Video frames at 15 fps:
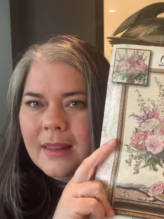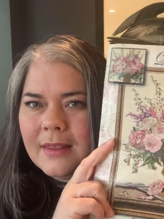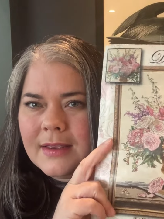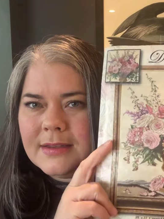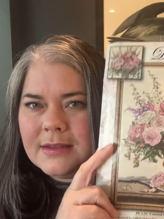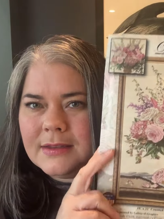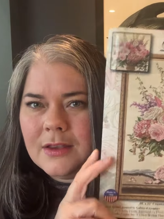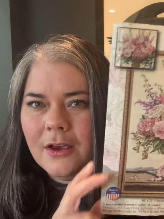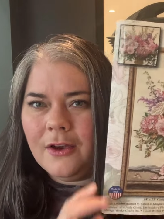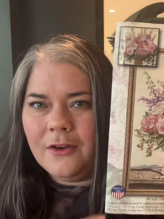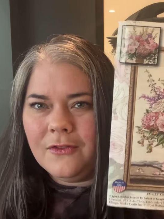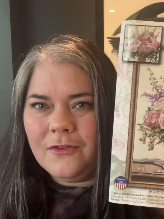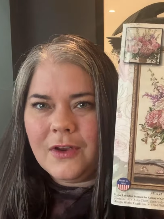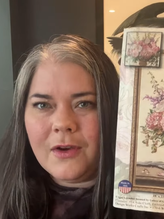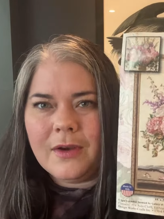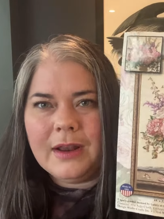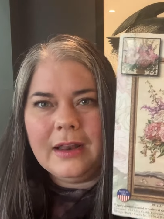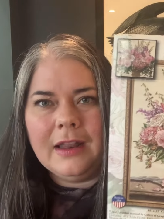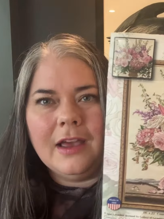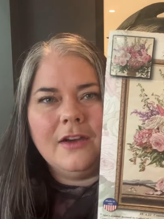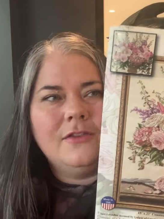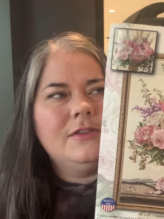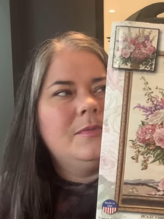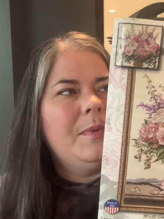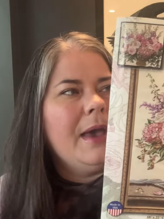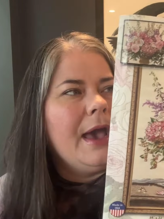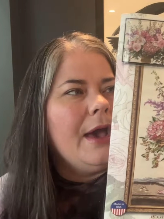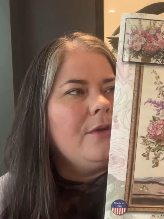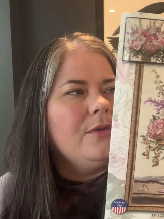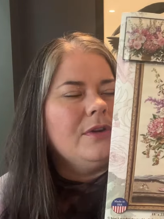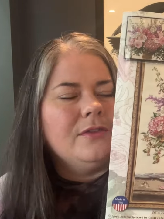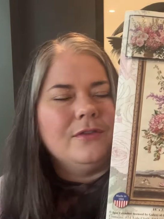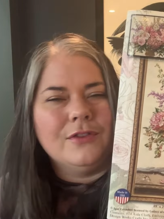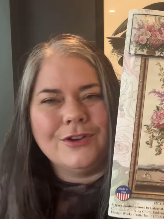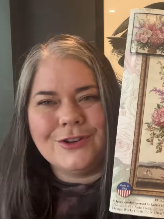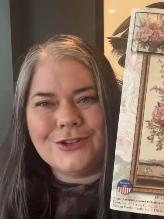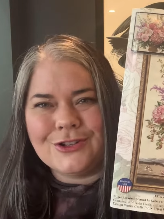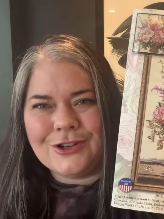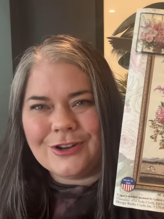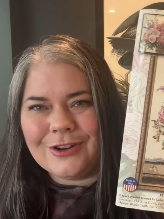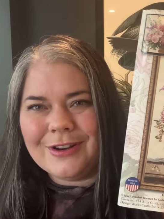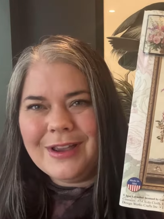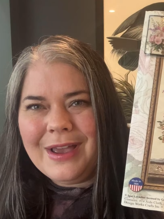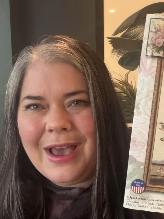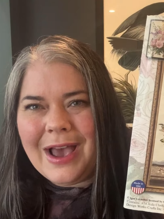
This is a very loved pattern for sure.